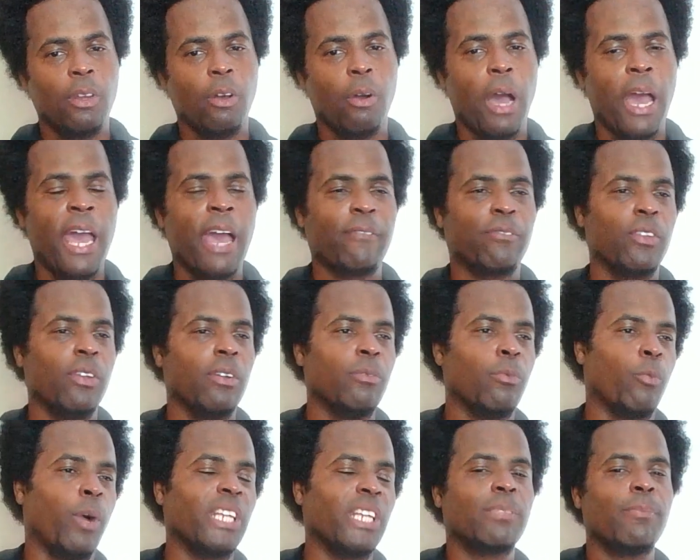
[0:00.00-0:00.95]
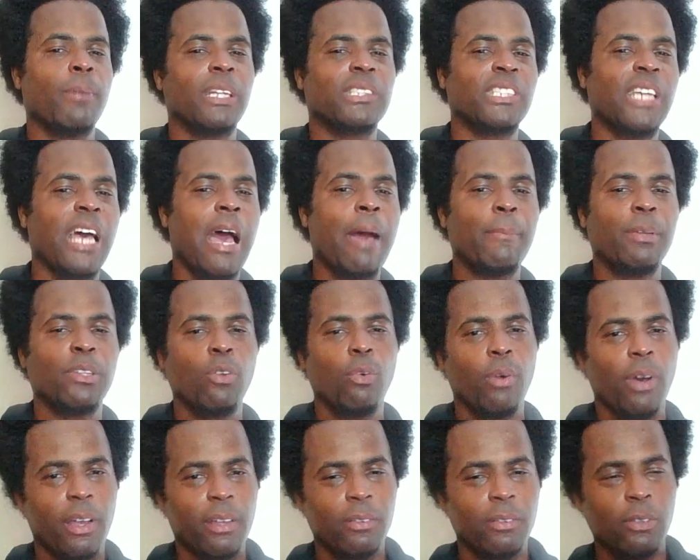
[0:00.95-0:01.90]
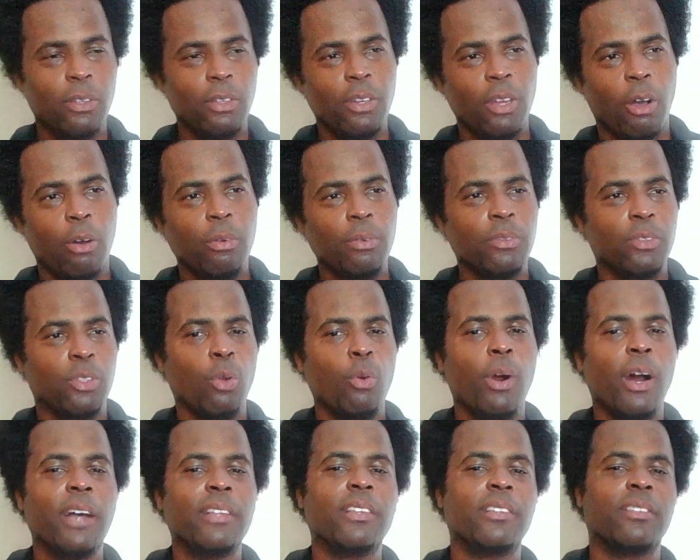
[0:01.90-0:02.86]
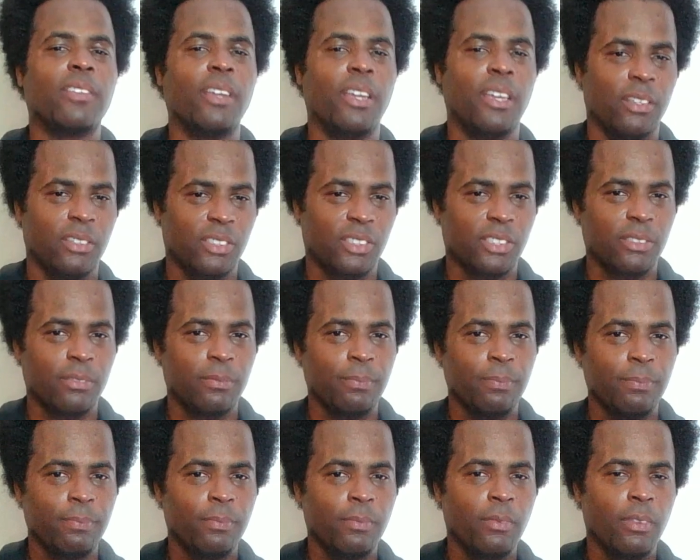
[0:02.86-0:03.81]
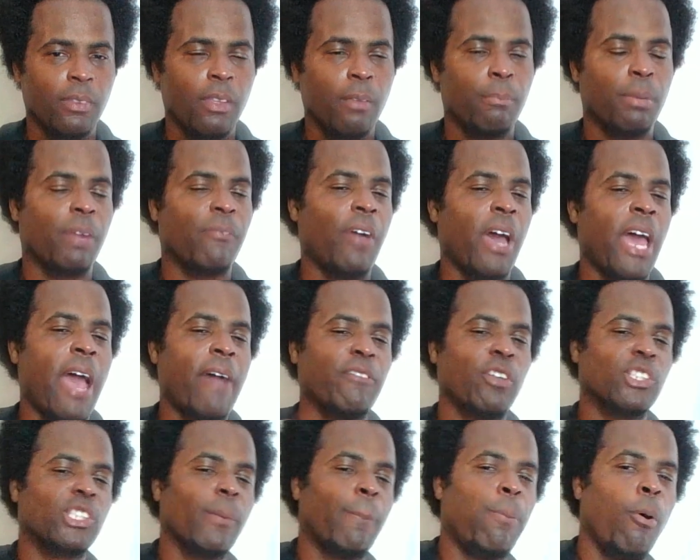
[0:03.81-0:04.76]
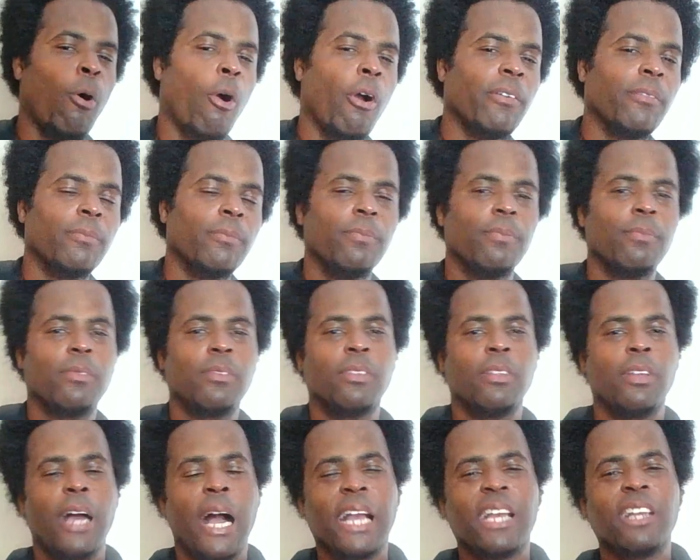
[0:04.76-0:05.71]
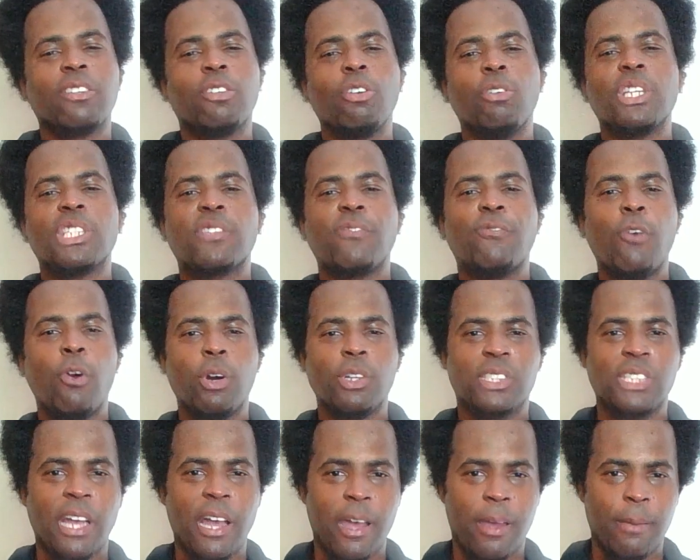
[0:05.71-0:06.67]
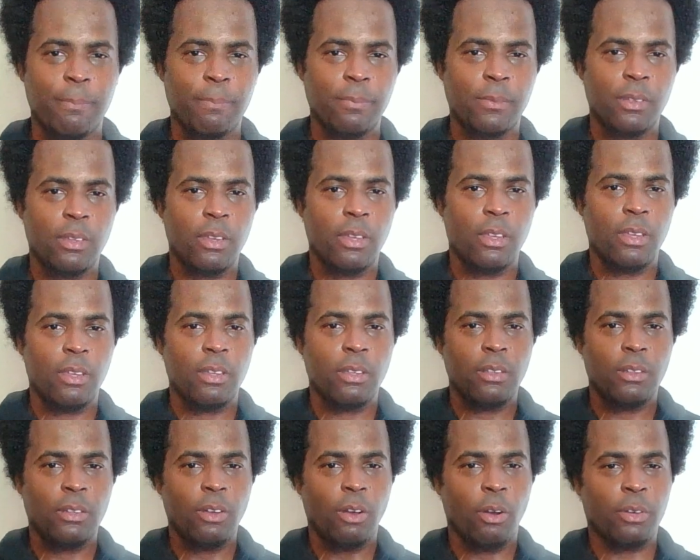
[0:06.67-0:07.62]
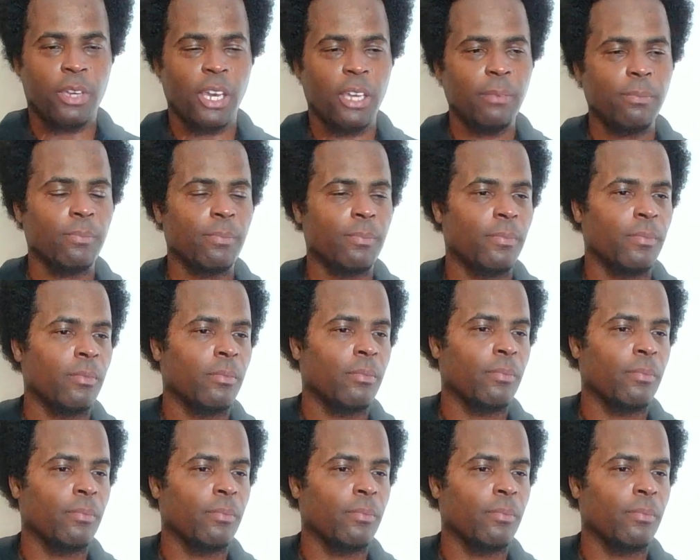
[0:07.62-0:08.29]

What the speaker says: I have to waste my time and do other things. But if I have your support, I can do this full time. Okay?